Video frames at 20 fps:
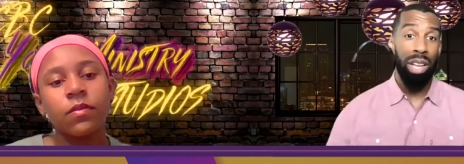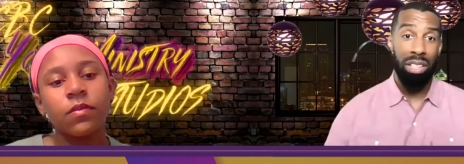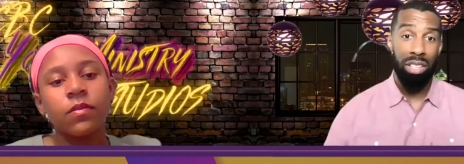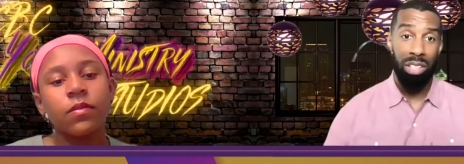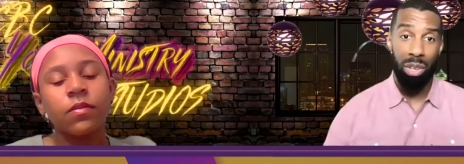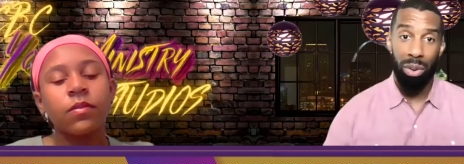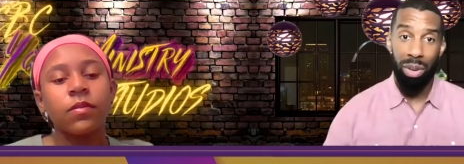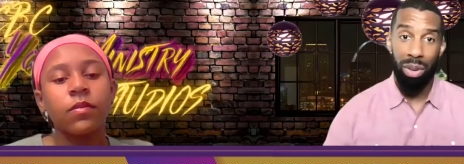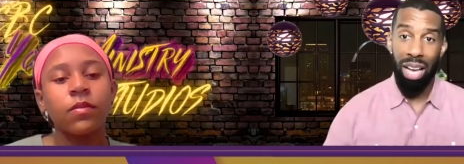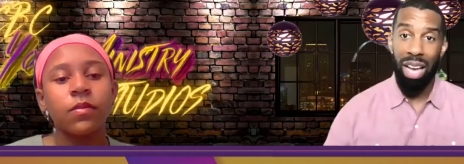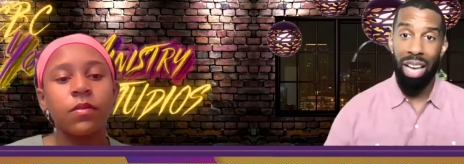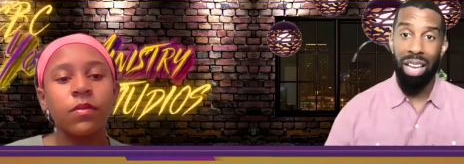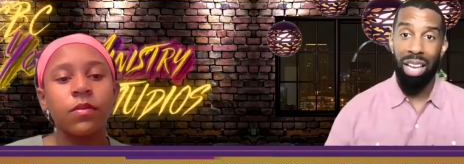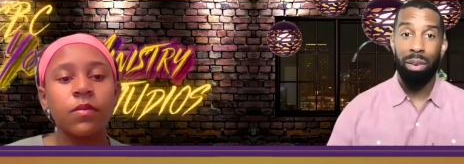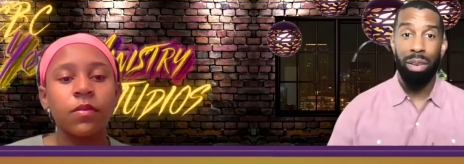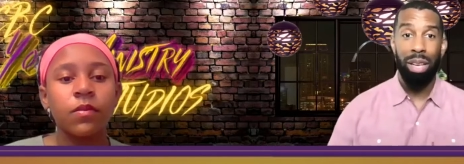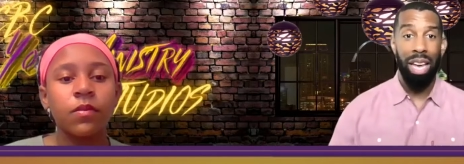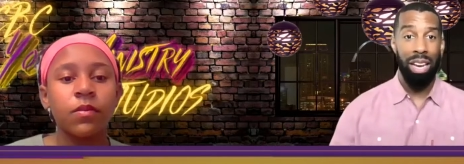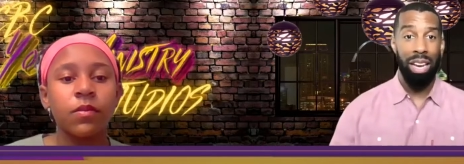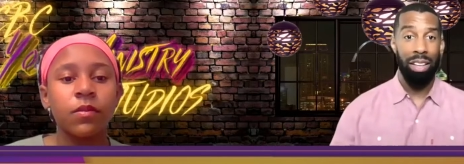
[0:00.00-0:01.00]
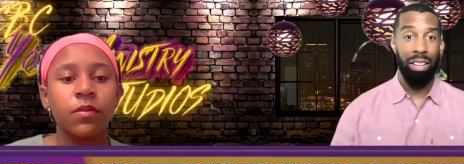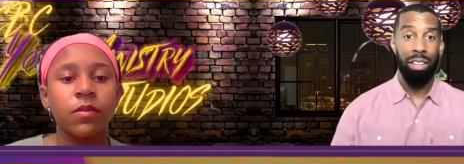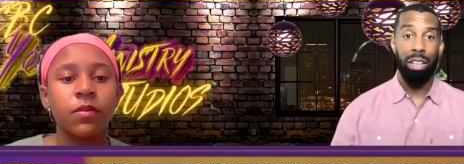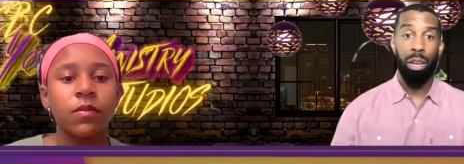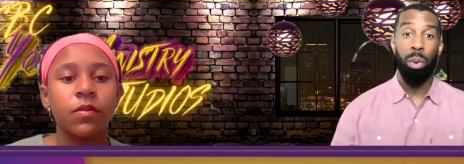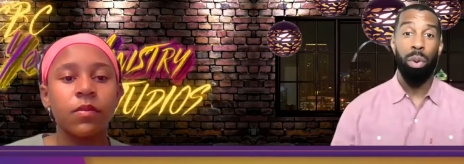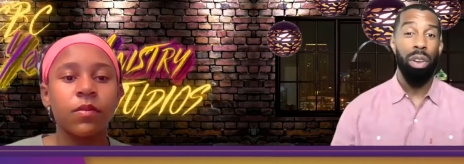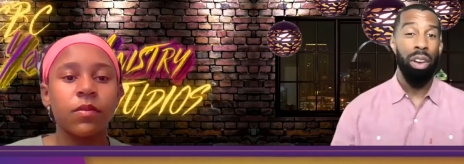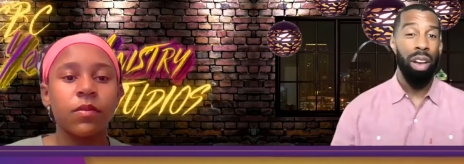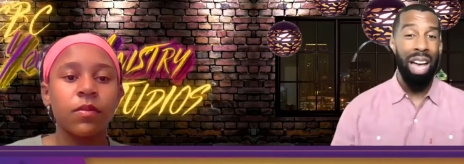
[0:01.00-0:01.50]
Speaker 1: to get to know God, kind of
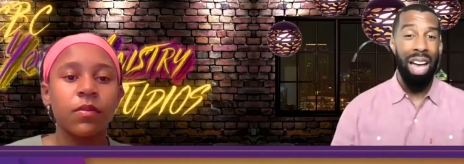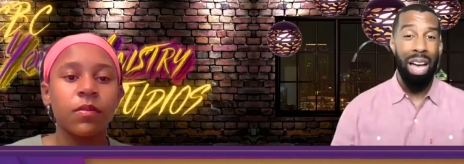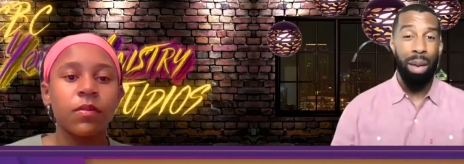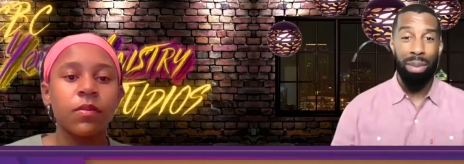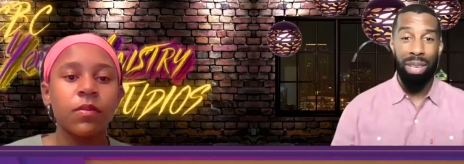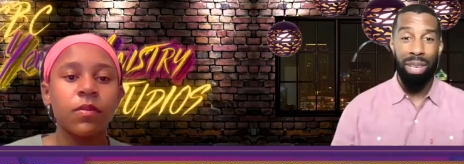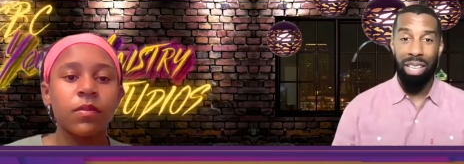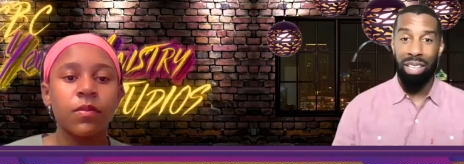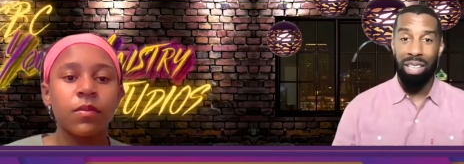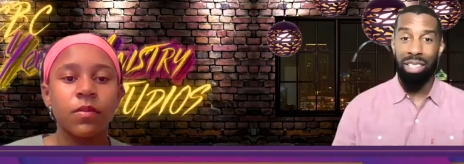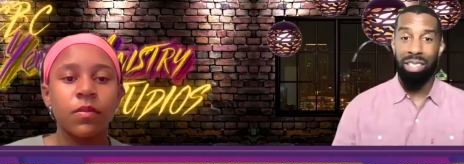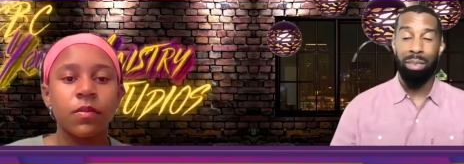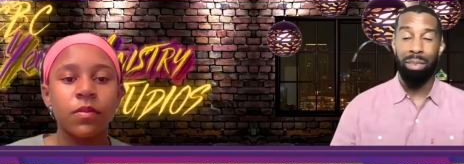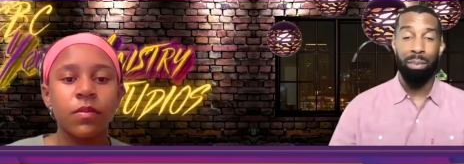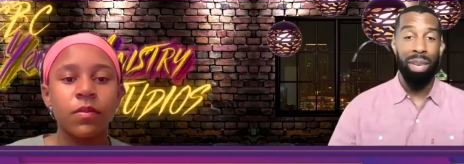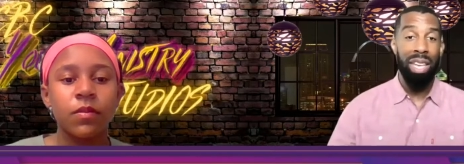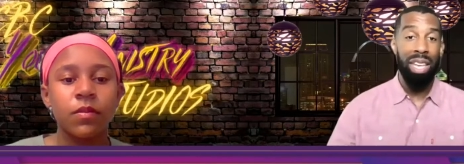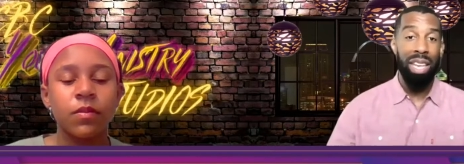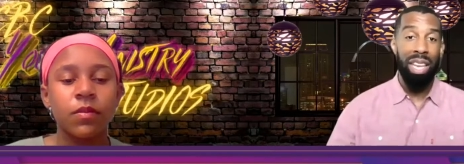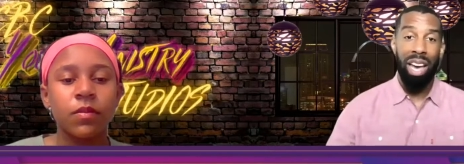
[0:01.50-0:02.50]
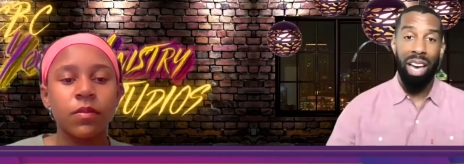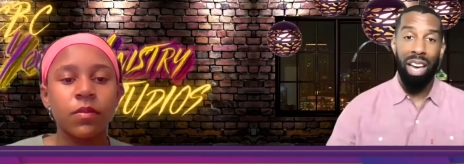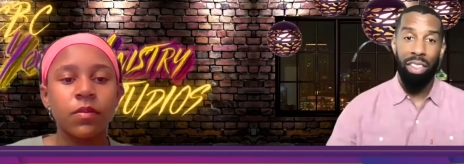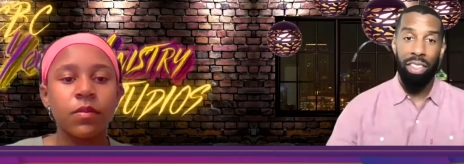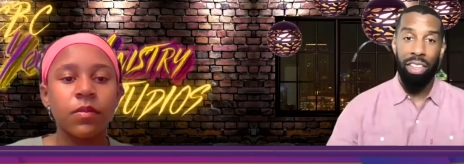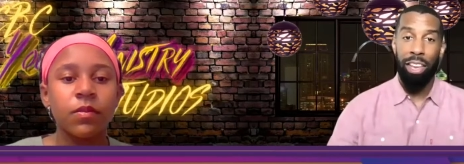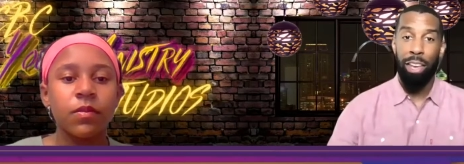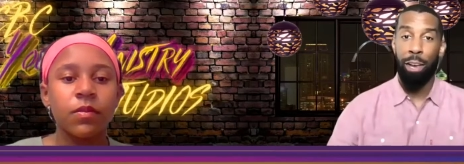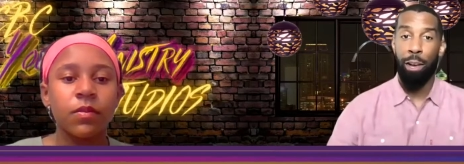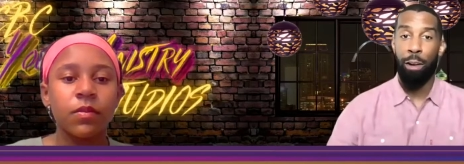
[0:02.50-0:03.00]
know what your hobby is, meet God
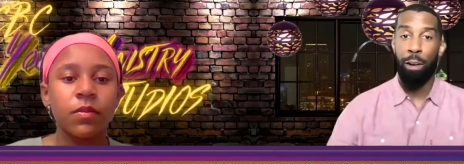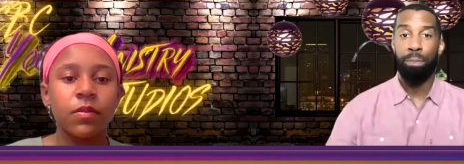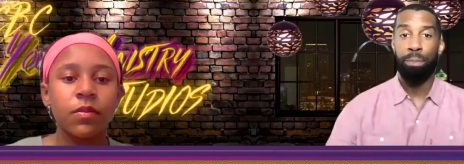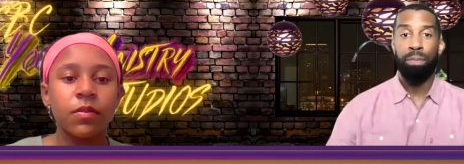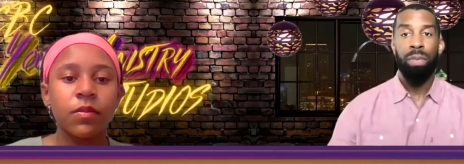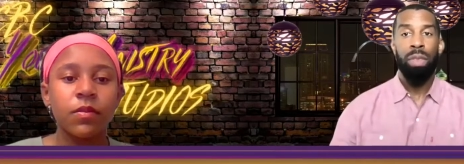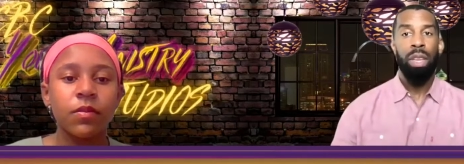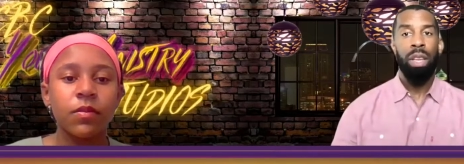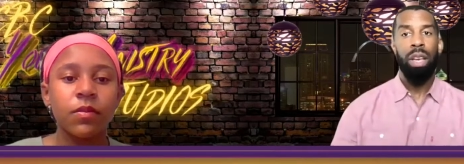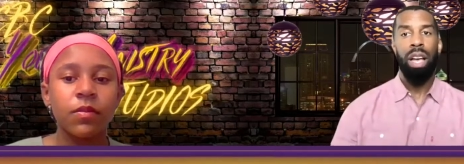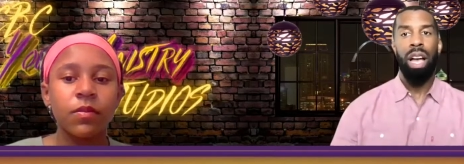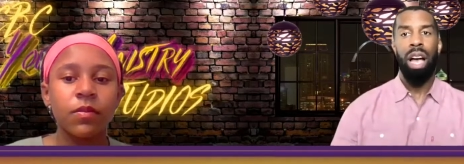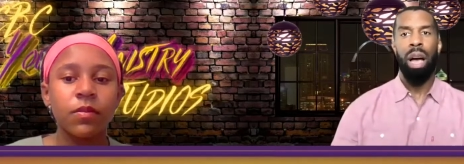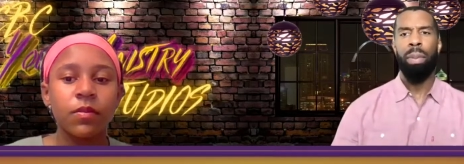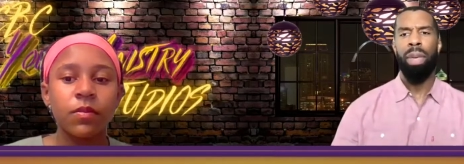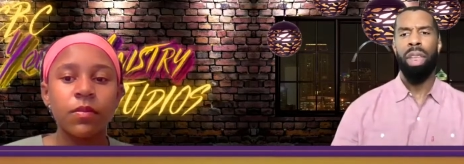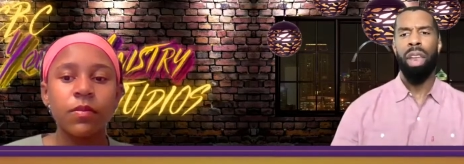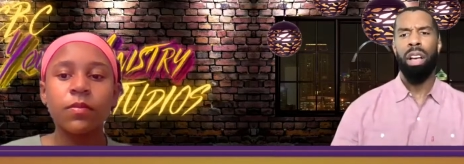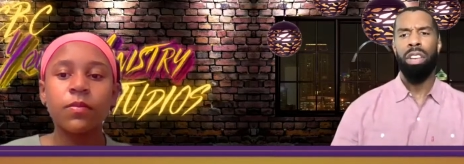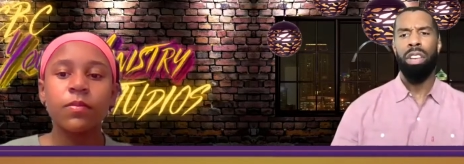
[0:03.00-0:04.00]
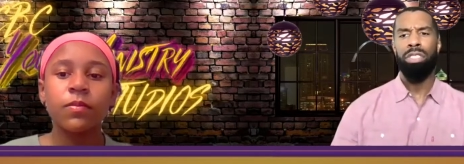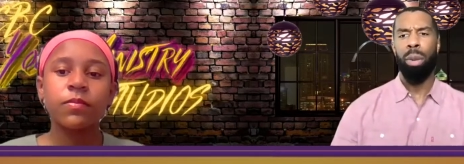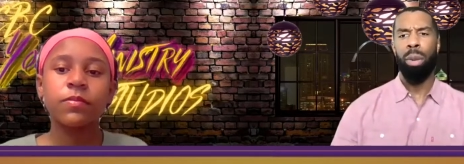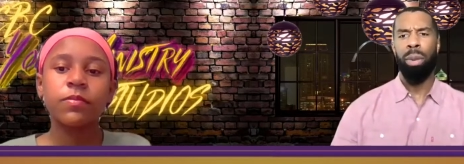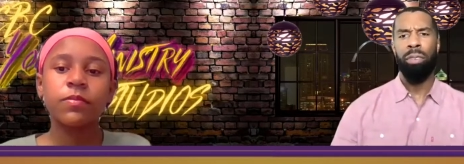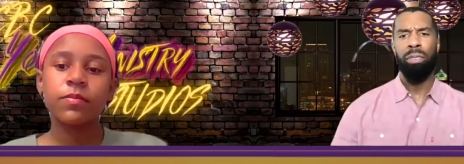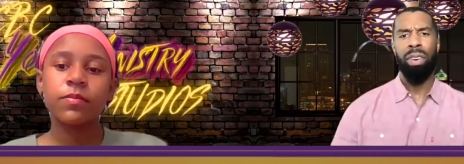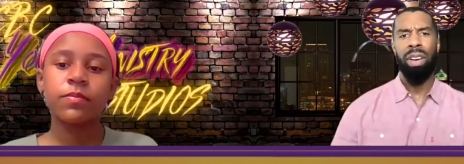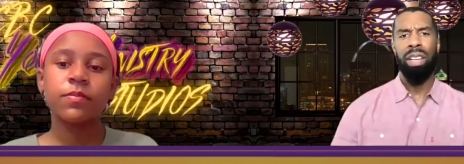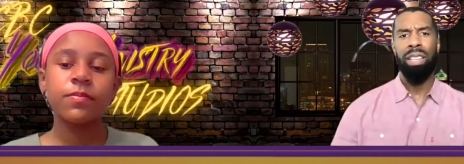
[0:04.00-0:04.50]
there. Um, then also, don't
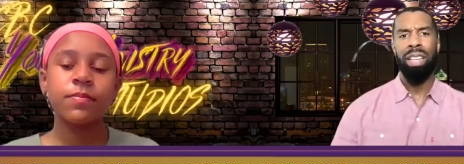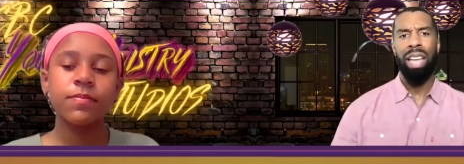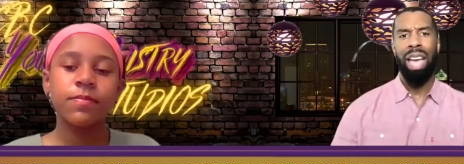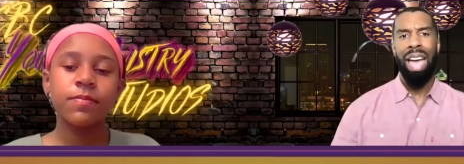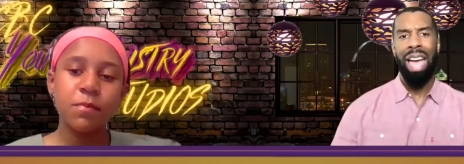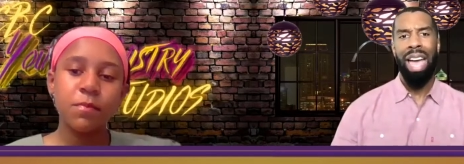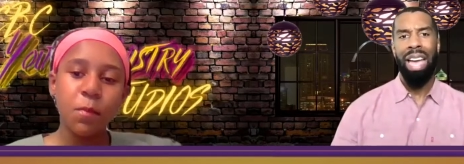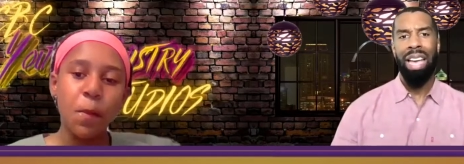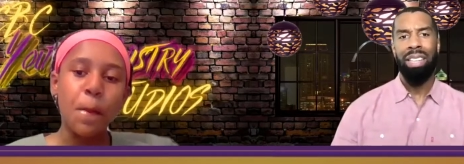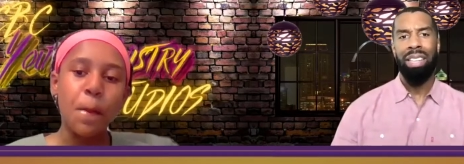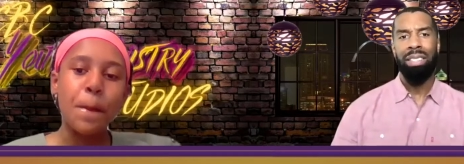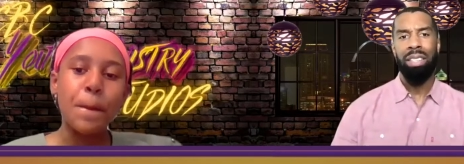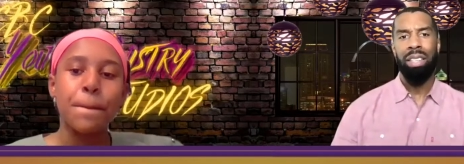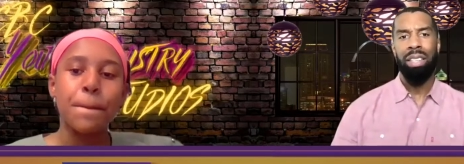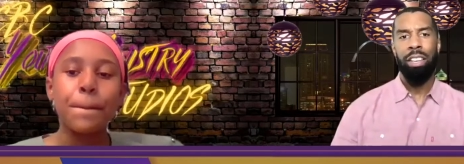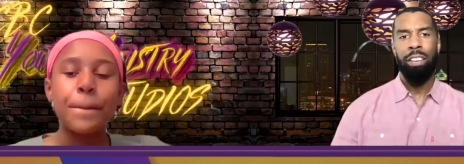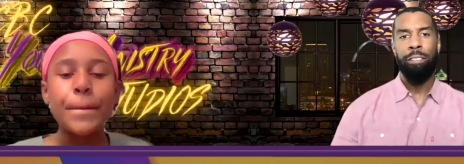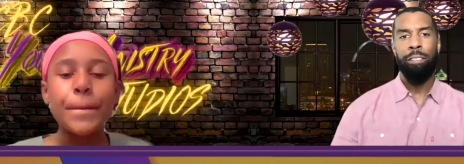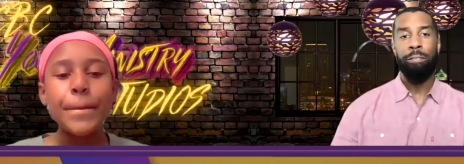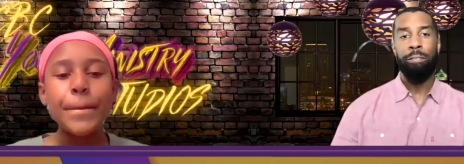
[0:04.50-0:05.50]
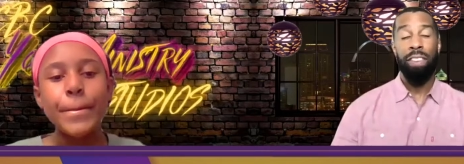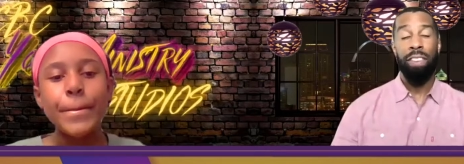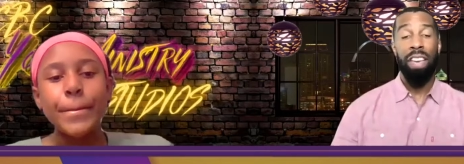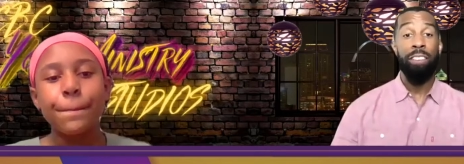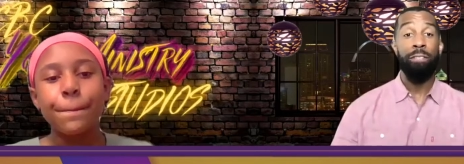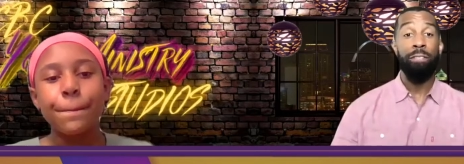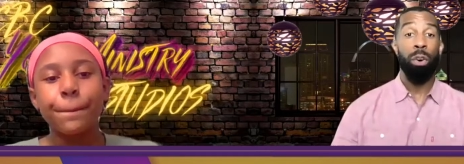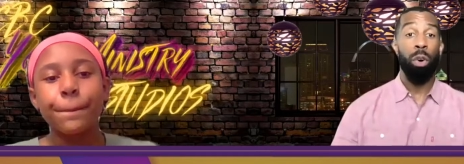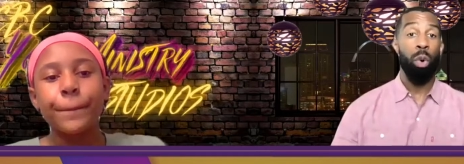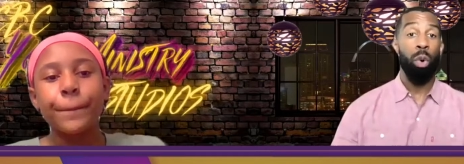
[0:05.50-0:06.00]
be afraid to ask
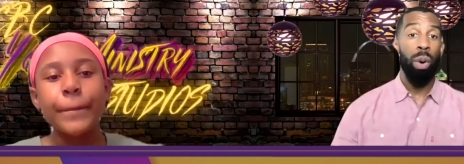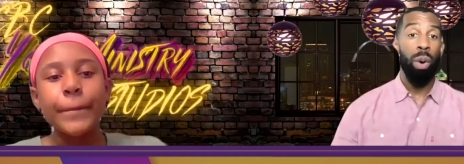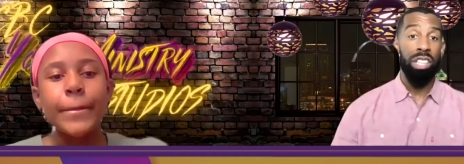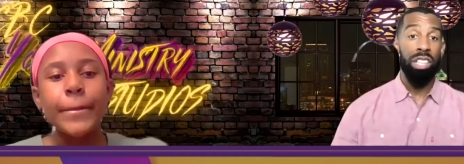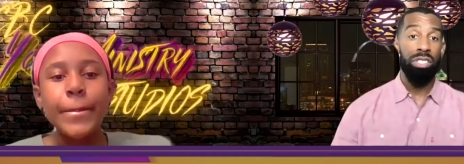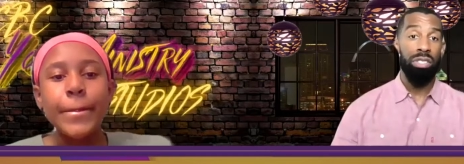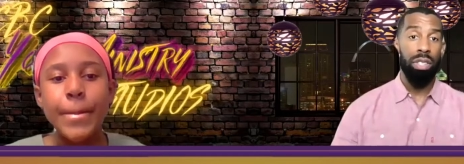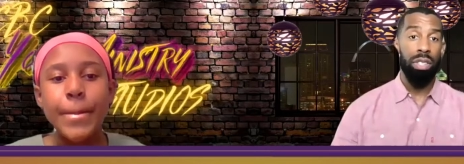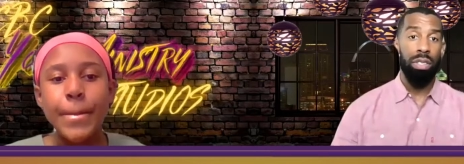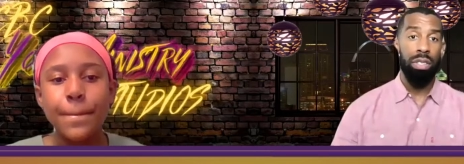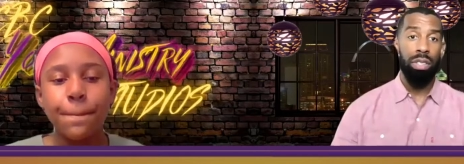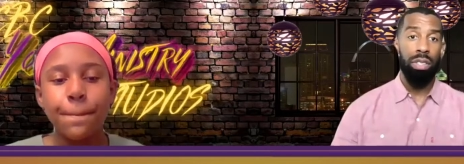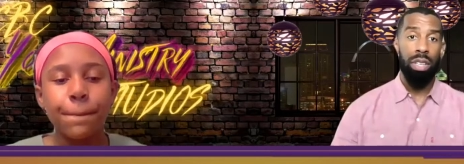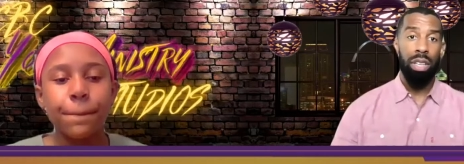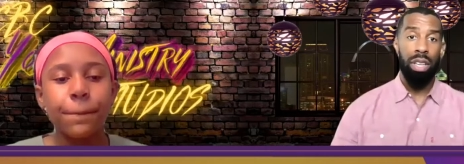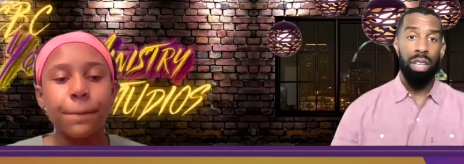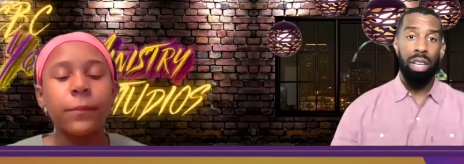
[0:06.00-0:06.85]
faithful questions.